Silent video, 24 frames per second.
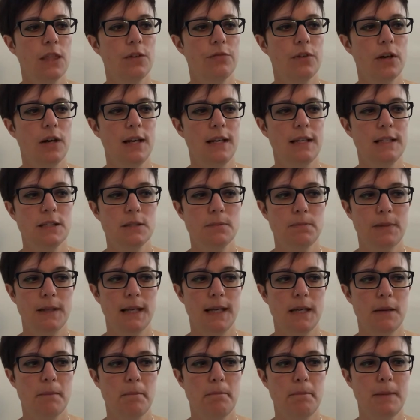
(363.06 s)
violins
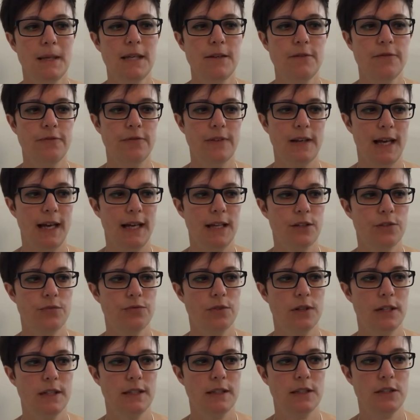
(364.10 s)
play a B-flat
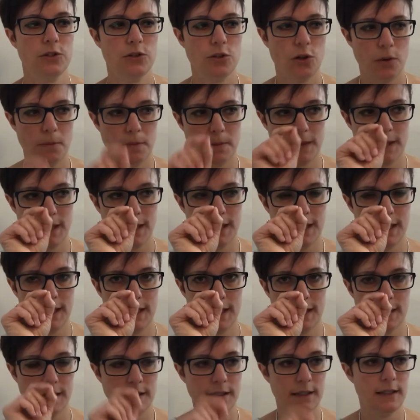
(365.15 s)
right at the top and that
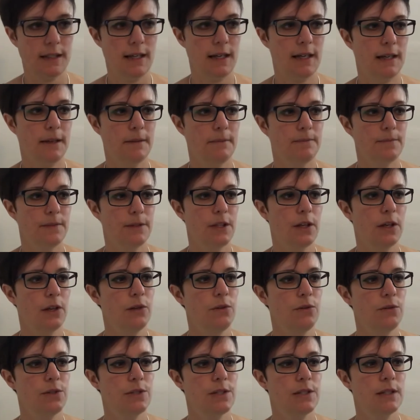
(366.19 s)
little um,
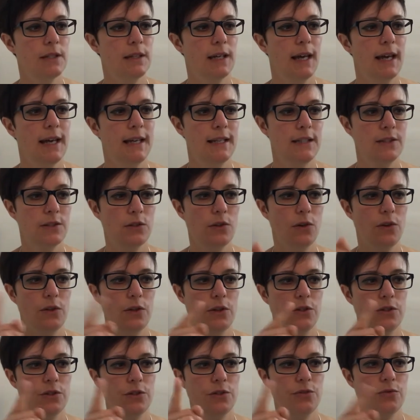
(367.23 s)
note, and it's got
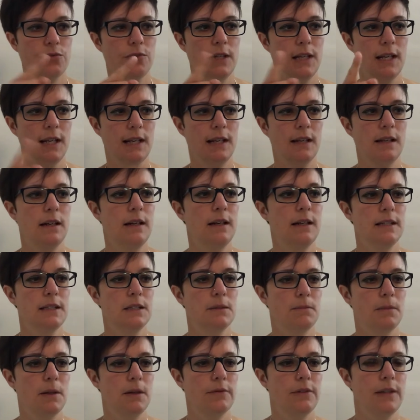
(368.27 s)
those three little lines
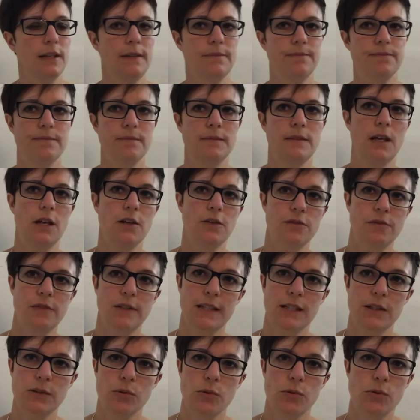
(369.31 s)
above it.
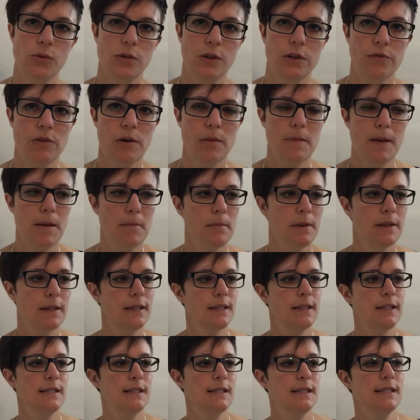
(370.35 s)
Hopefully you all can remember
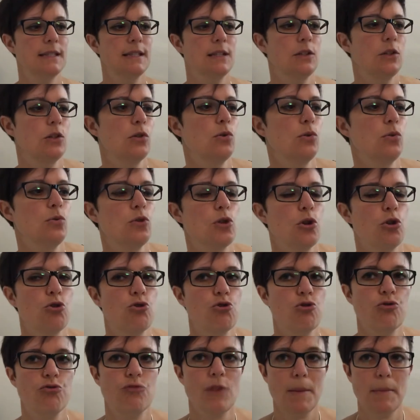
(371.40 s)
that this is called
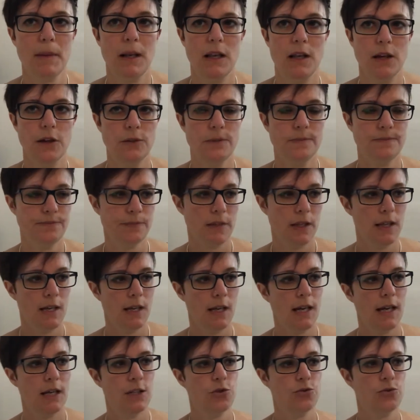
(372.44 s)
tremolo.
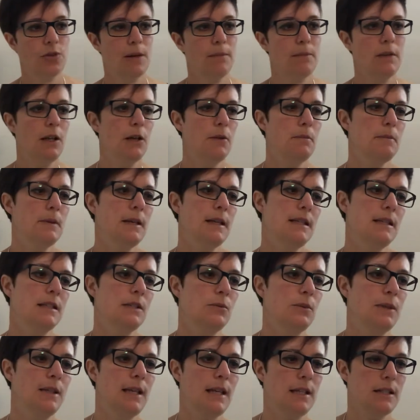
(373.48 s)
And tremolo means
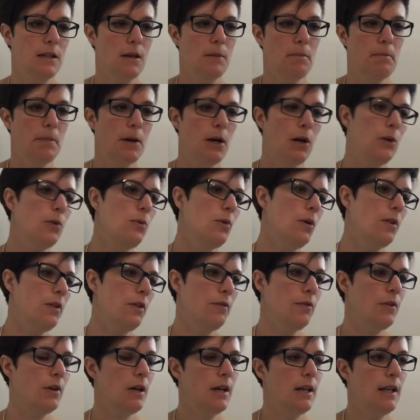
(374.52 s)
that we get our bow on the
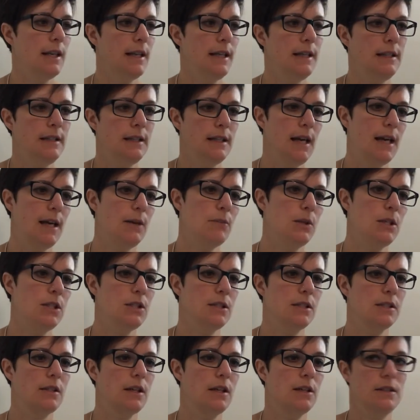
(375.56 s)
violin and we
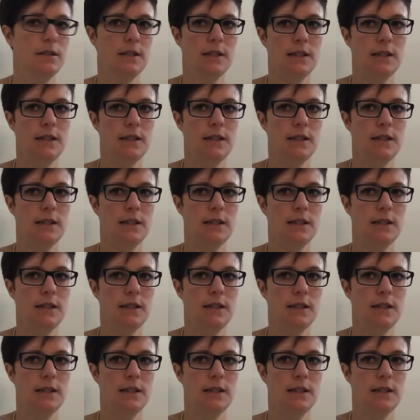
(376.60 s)
just go